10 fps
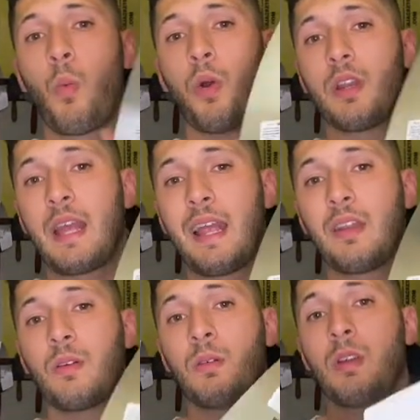wooden
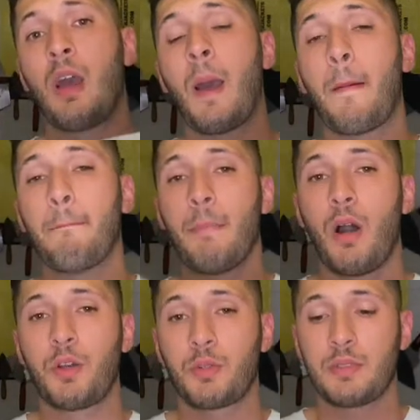handled
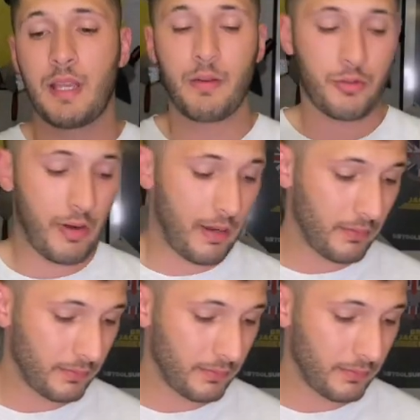Marshalltown trowel